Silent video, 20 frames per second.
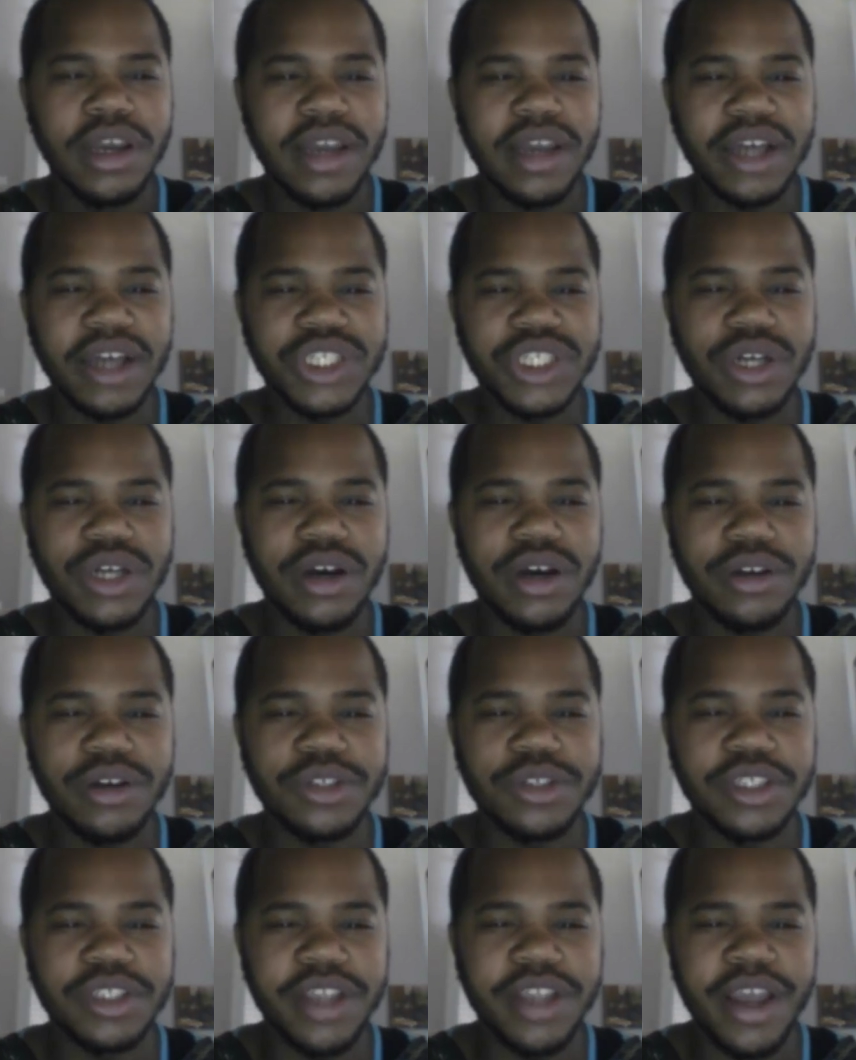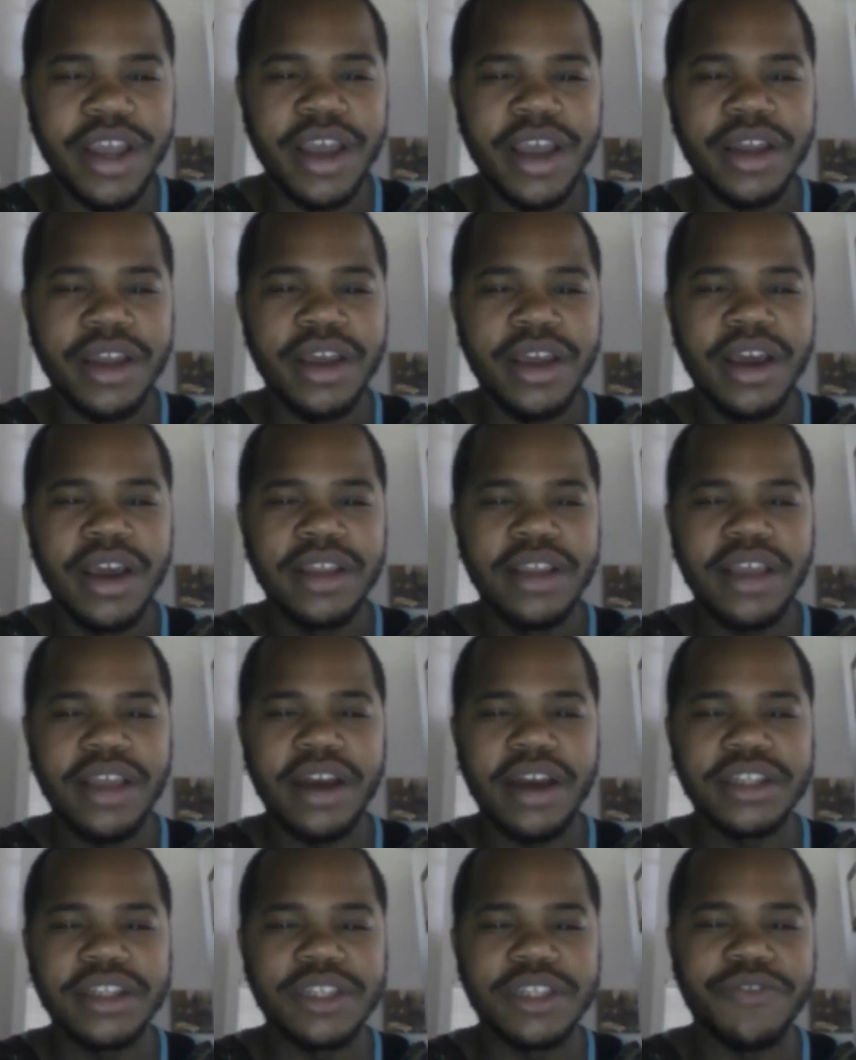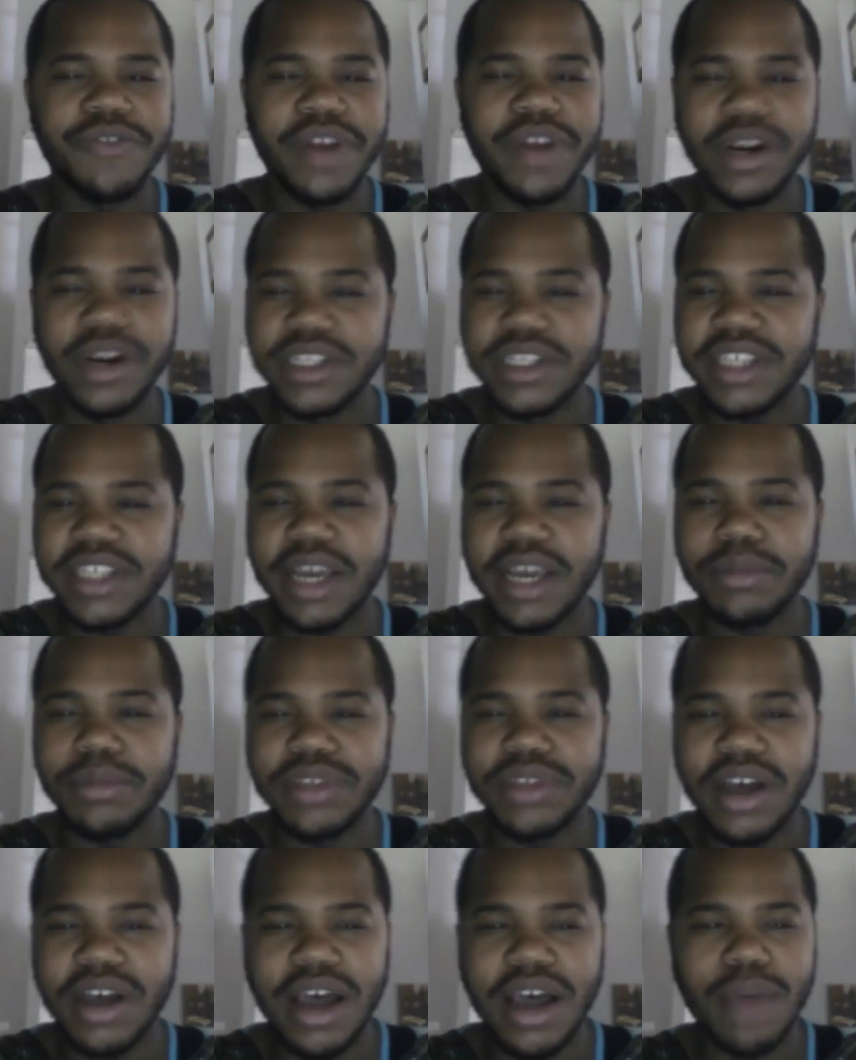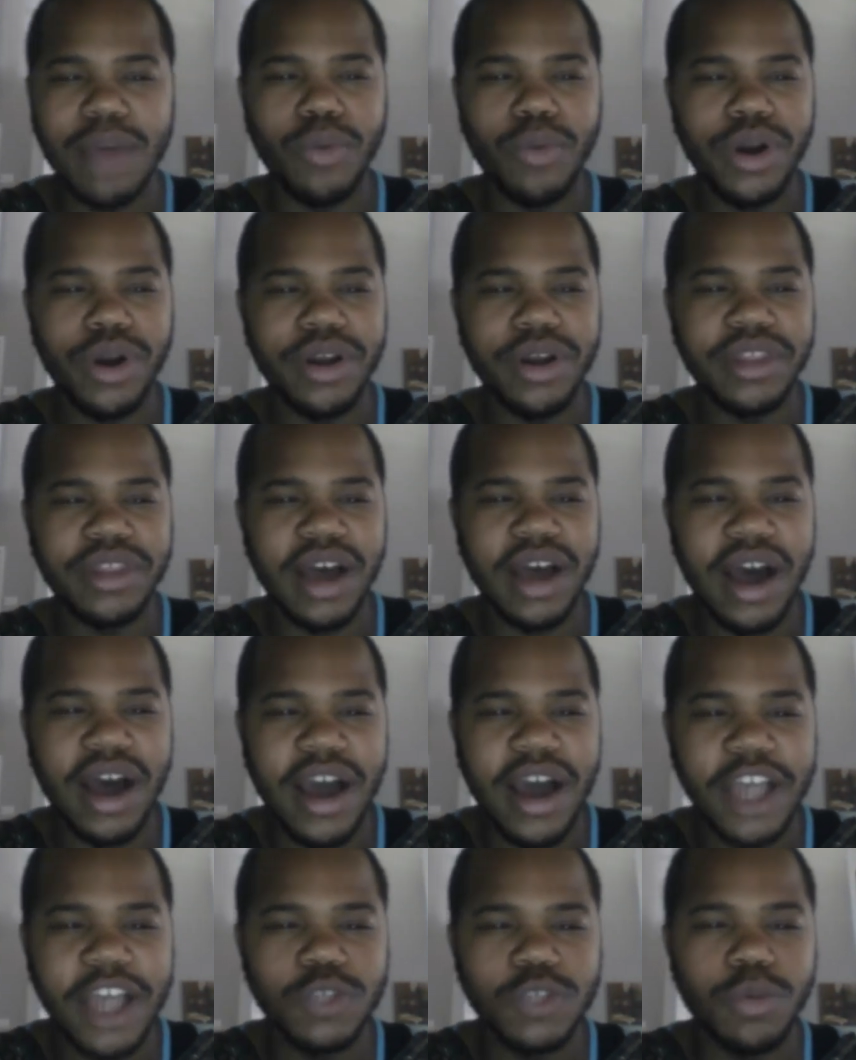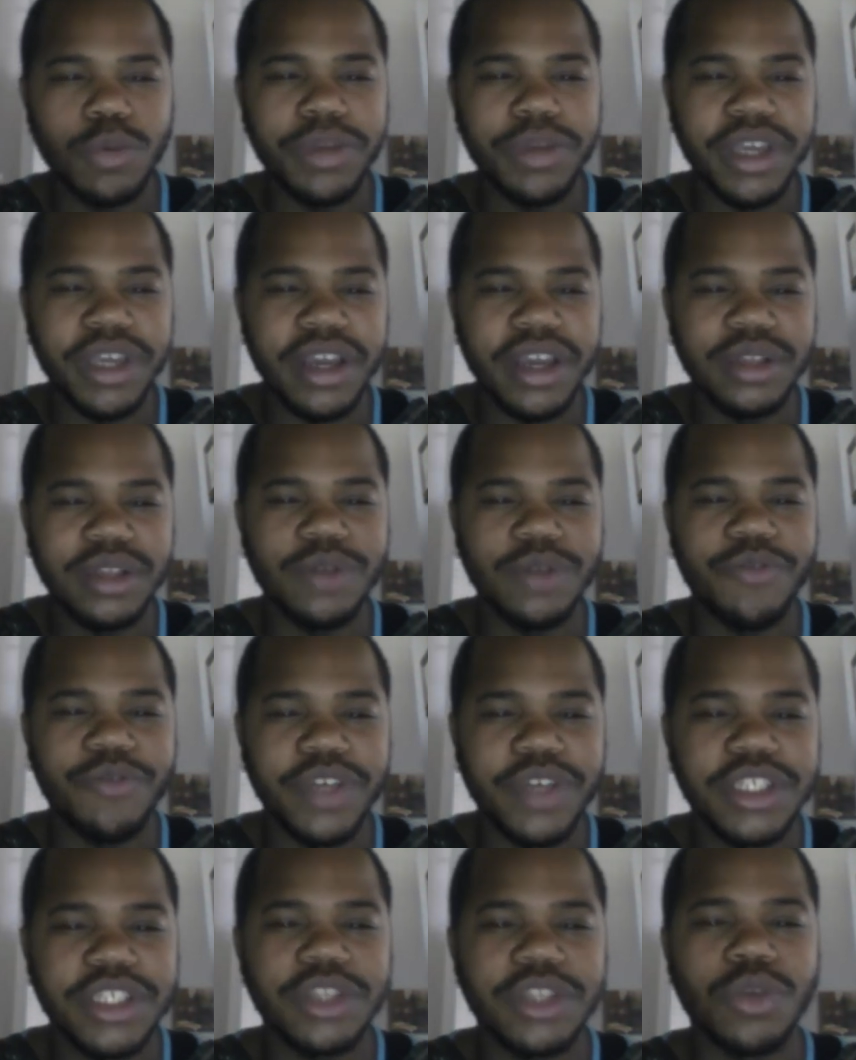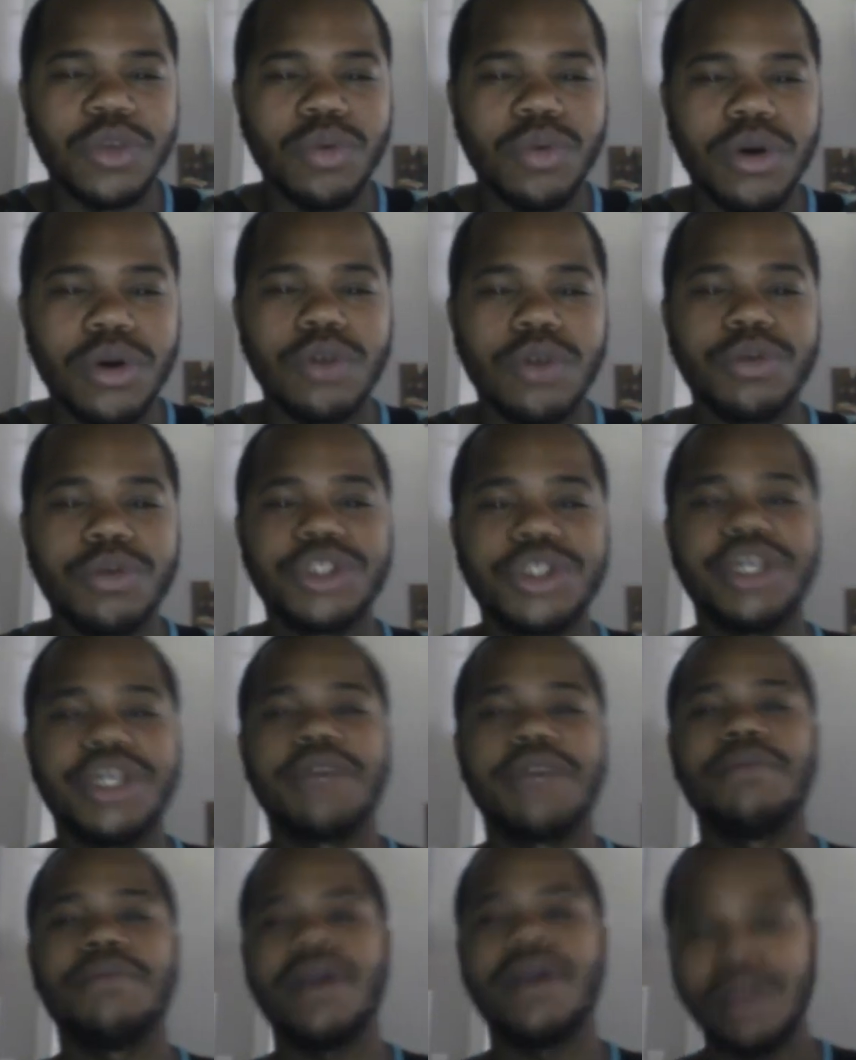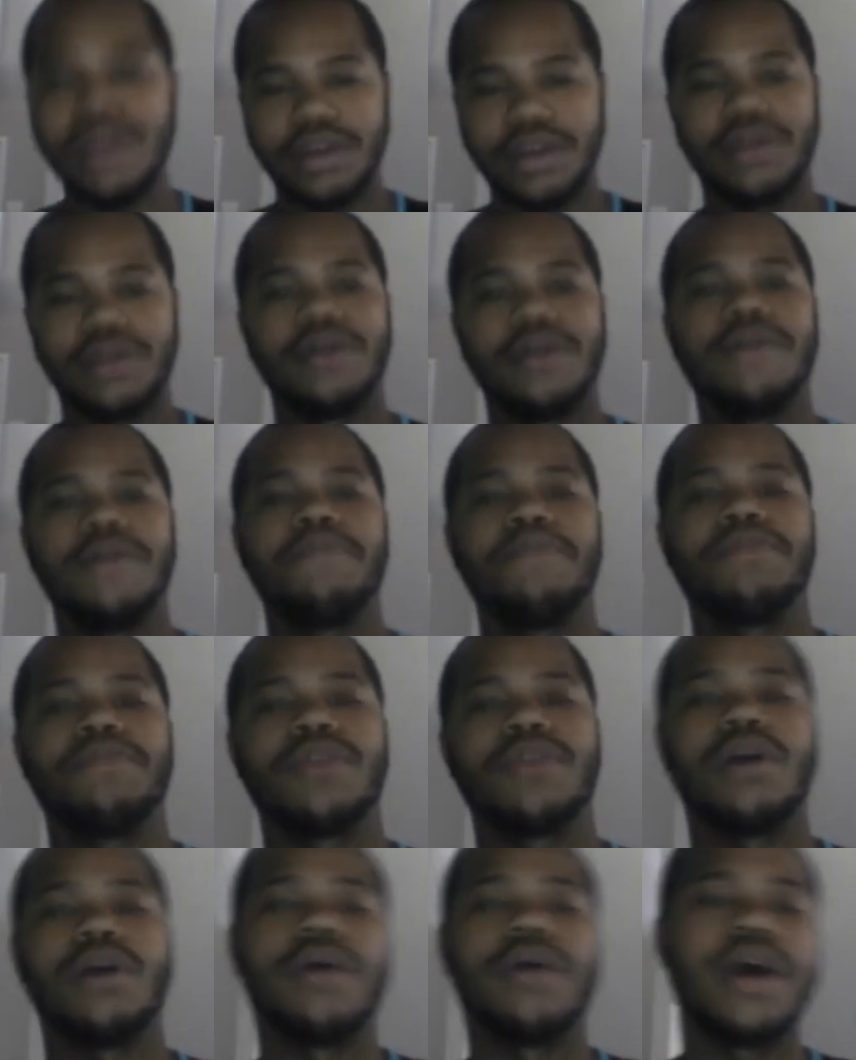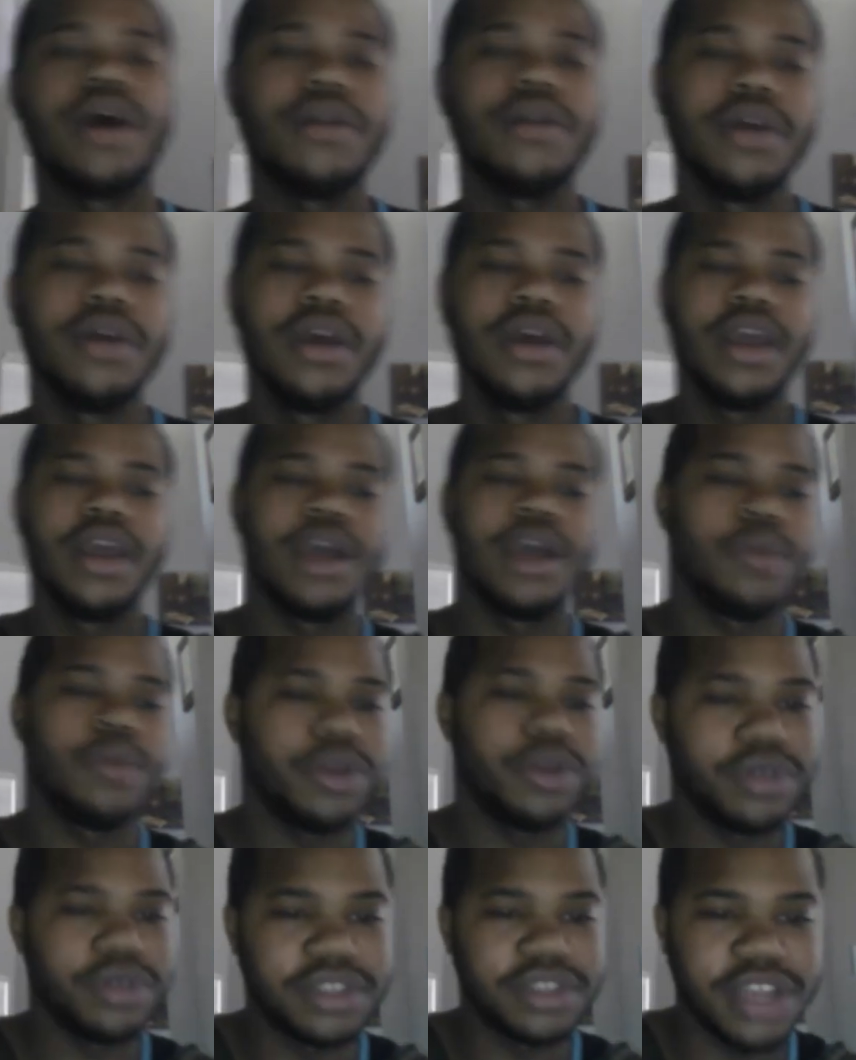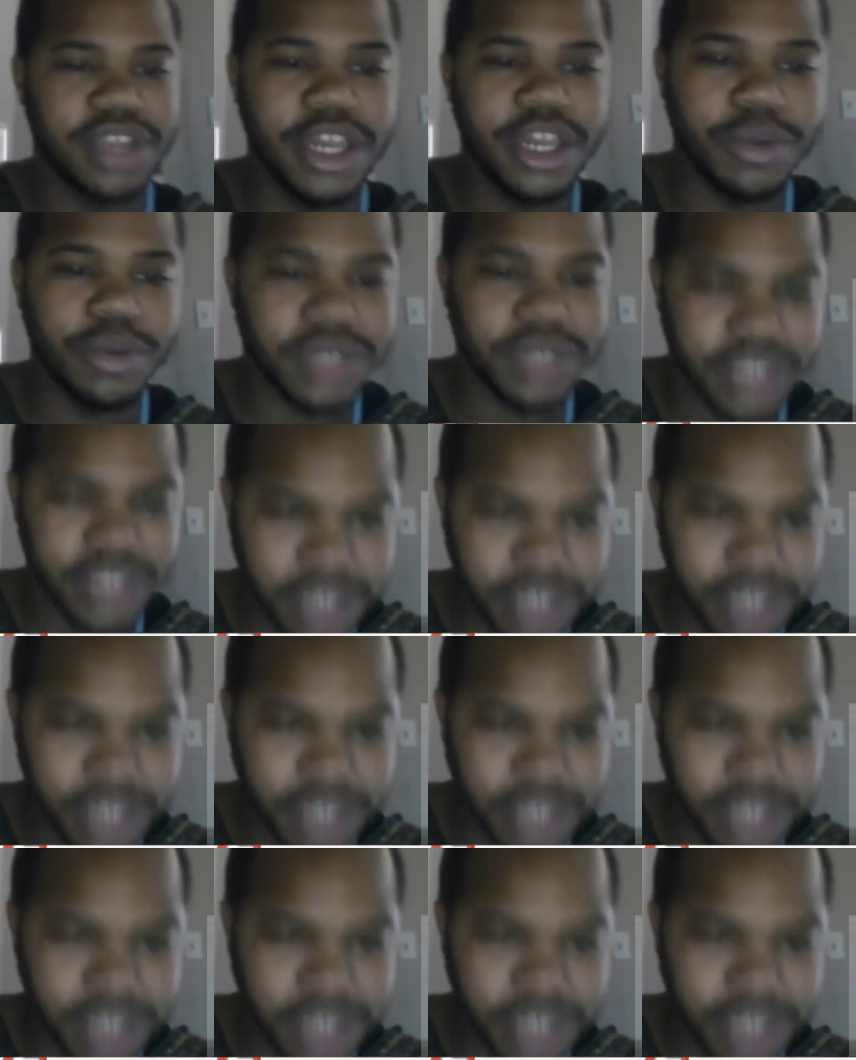thou shalt understand that it is the very same time wherein the highest will begin to visit the world which he had made. All right. And when you continue, it